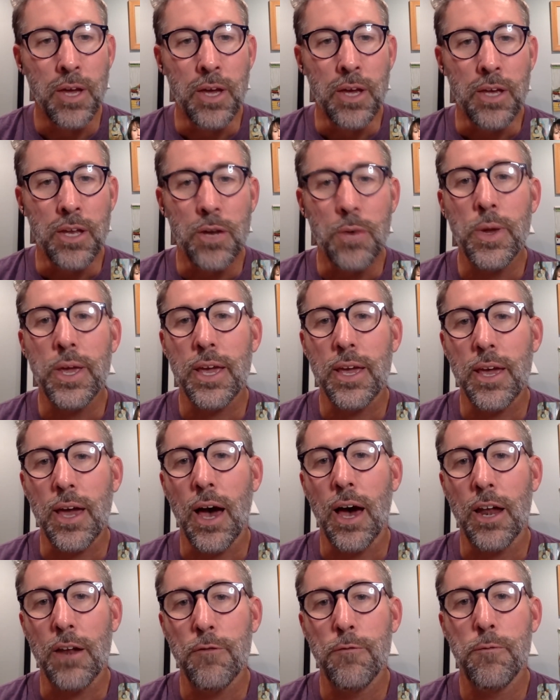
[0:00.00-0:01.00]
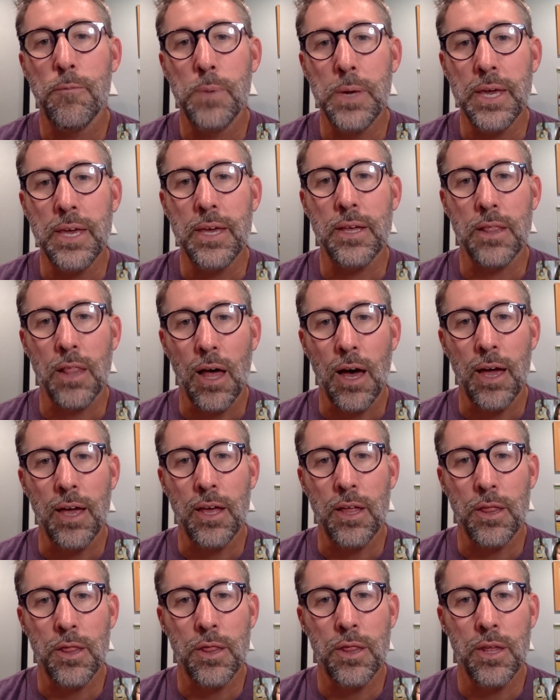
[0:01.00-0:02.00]
we can kind of be
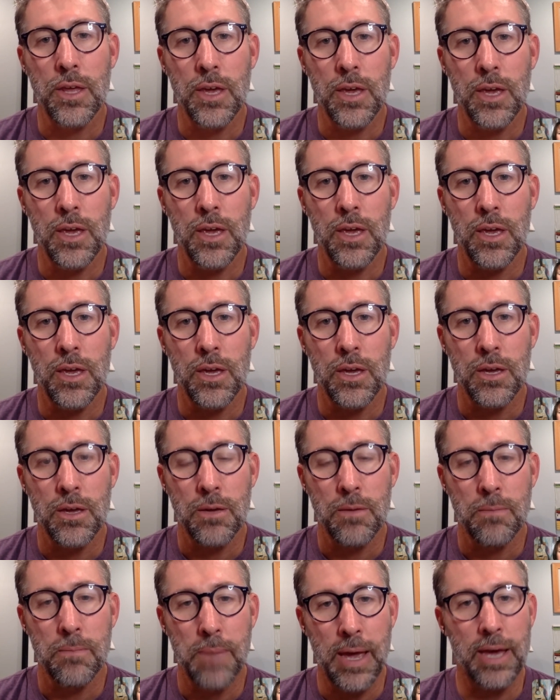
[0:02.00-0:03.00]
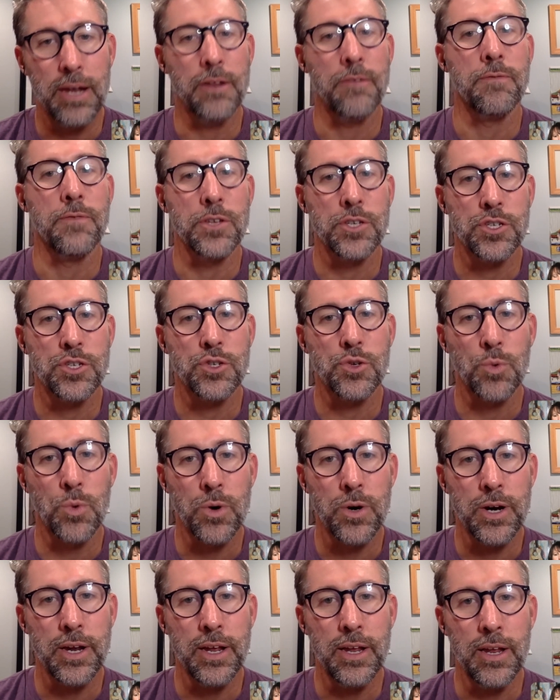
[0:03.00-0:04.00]
like the man in the
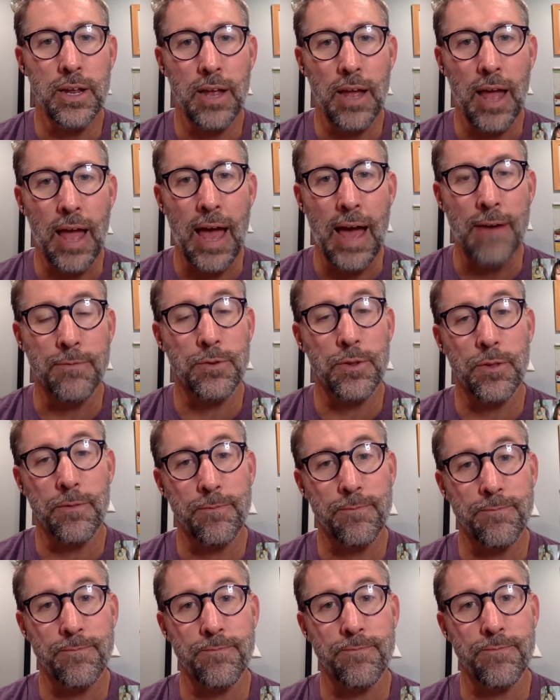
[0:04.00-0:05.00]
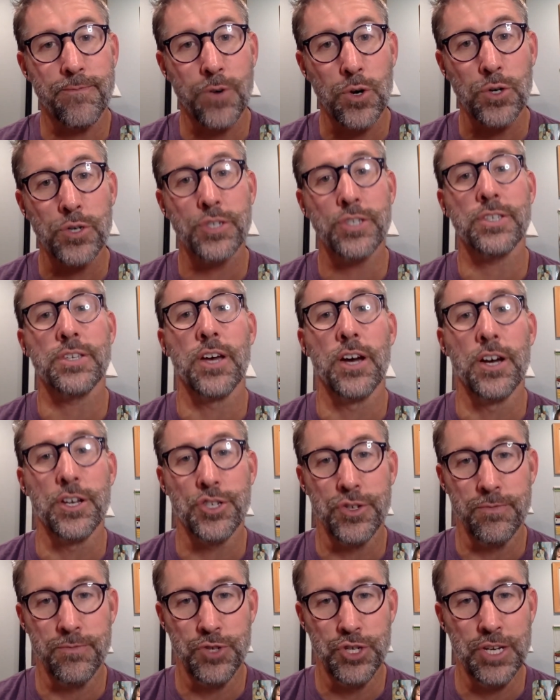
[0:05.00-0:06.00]
story after the first touch
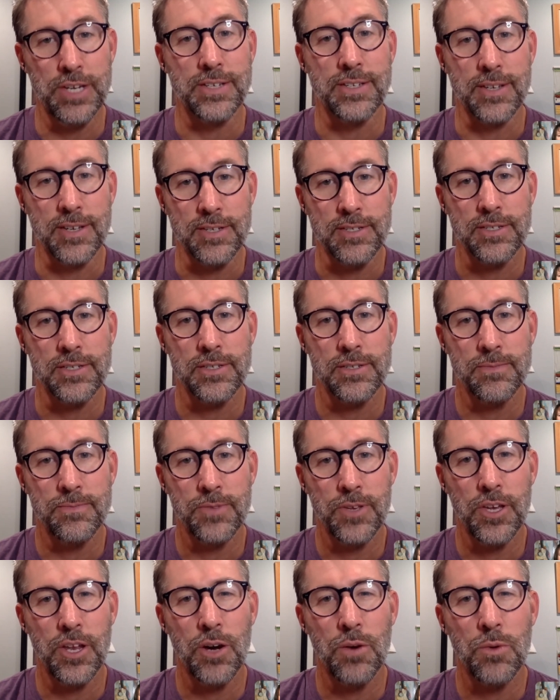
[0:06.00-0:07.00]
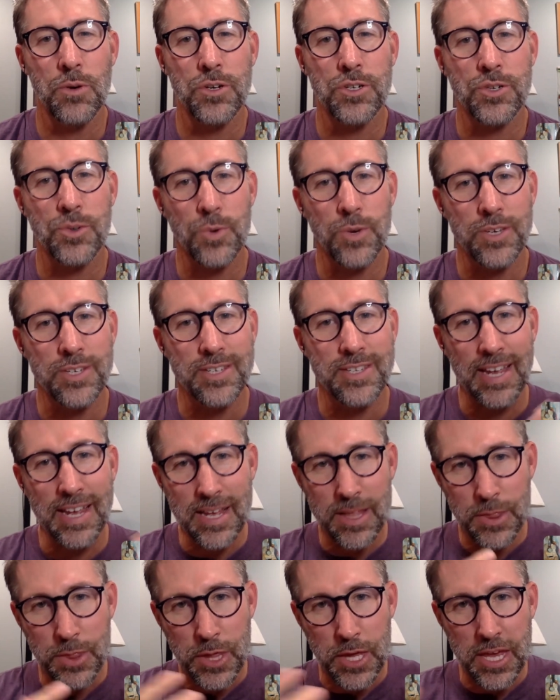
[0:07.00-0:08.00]
of Jesus. We're sort of
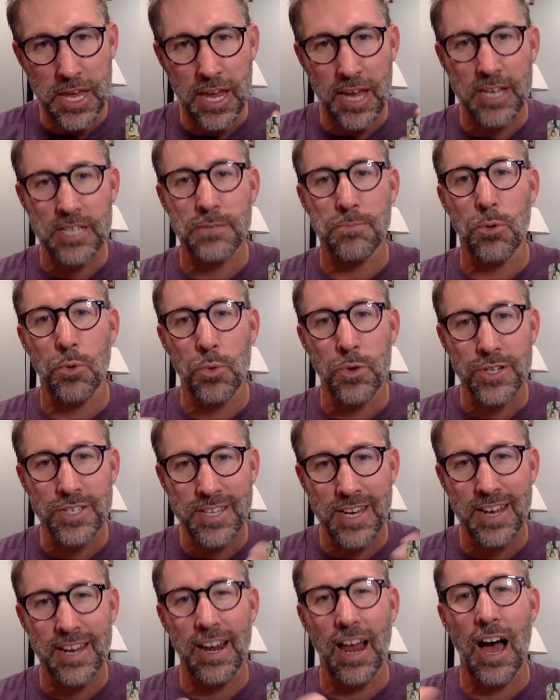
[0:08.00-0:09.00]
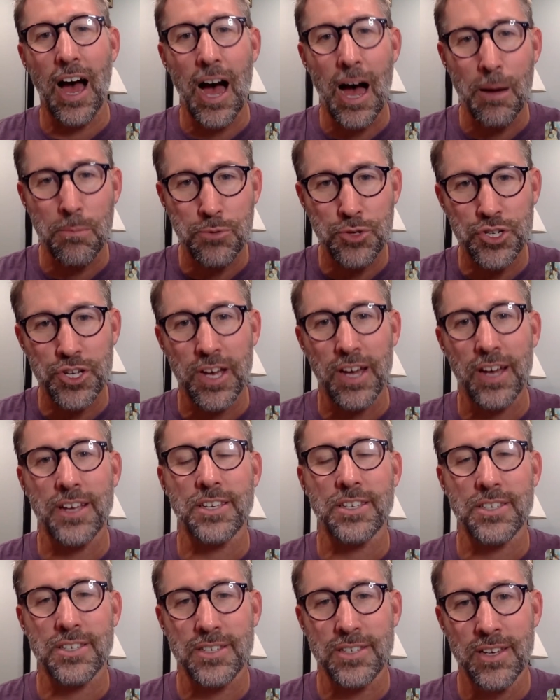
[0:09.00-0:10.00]
seeing things, but we're seeing
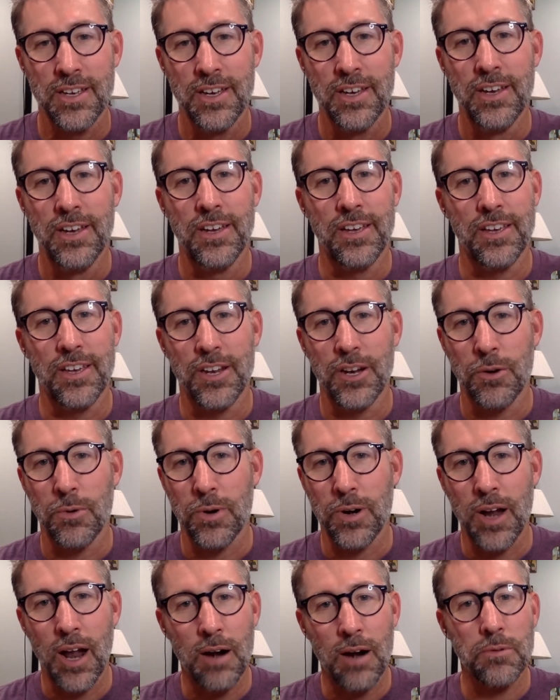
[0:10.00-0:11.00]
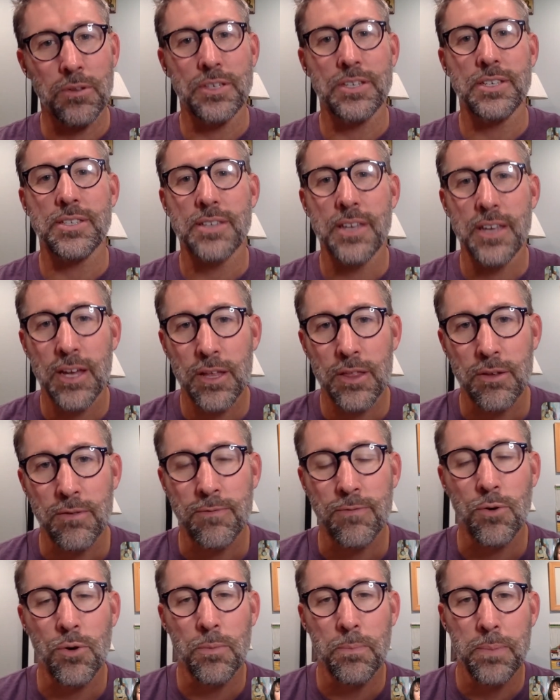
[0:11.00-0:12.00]
objects. We're not really seeing the
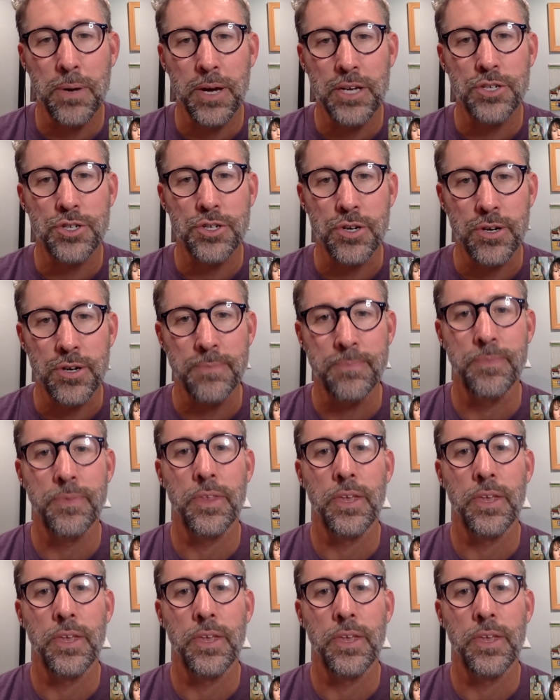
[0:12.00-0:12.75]
full picture.